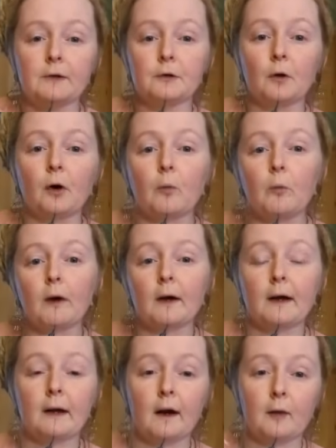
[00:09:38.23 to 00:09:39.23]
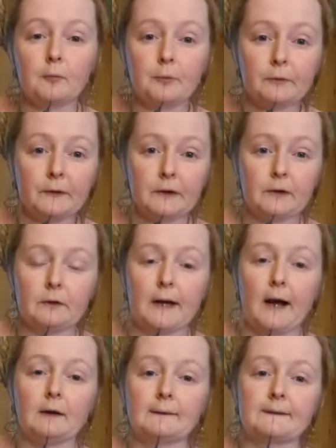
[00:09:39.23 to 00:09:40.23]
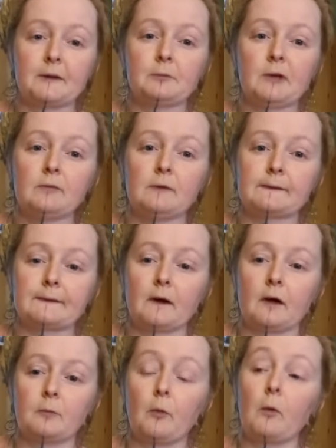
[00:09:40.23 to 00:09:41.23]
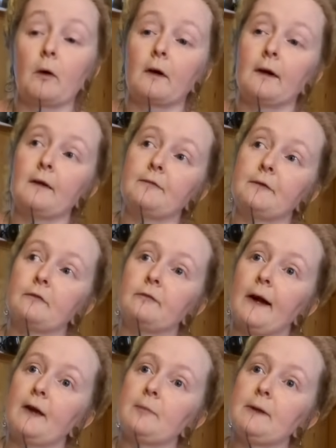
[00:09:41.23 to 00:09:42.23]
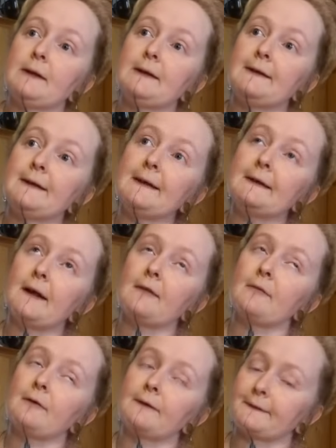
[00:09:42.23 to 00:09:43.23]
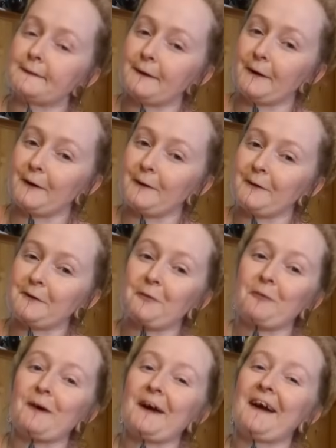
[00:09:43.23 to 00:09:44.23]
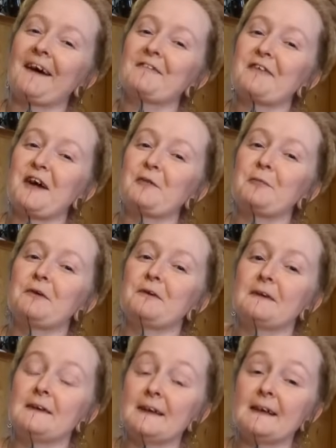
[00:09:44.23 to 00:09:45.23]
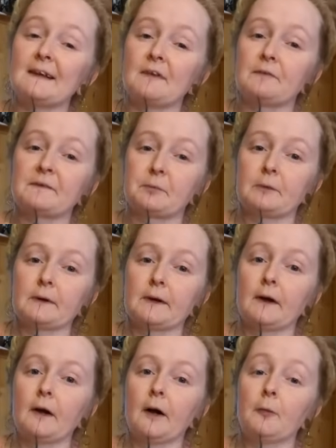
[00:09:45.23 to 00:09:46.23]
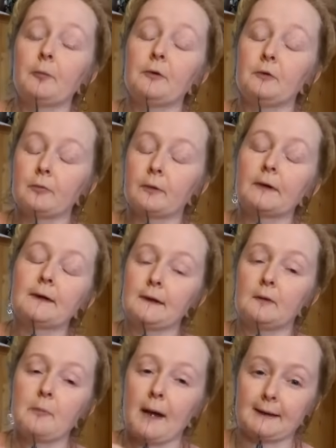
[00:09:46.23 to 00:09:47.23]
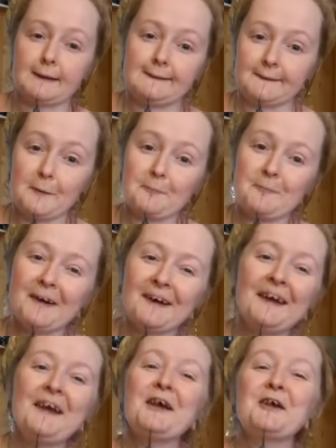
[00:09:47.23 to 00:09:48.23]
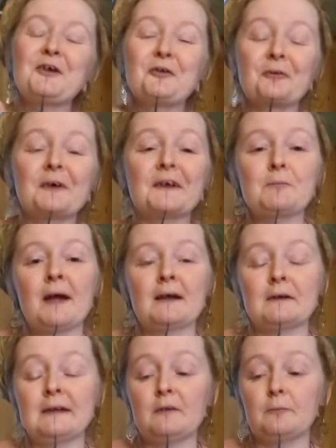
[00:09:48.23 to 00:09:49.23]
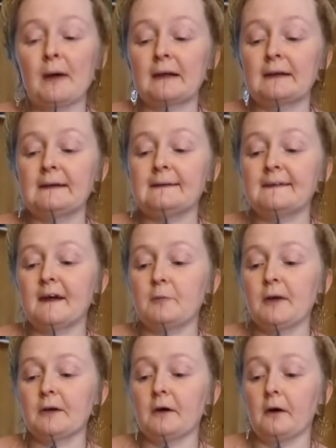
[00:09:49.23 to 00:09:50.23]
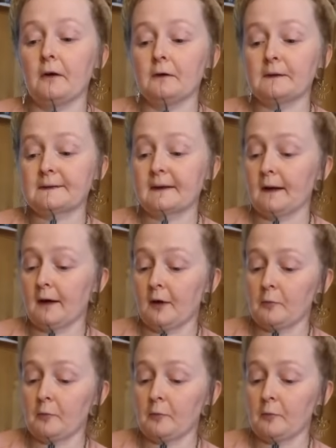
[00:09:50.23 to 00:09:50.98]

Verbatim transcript: and you're working on building your calcium levels up, or if your vitamin D level is low and you're working on vitamin D levels building up, you really need magnesium. You really need magnesium. It goes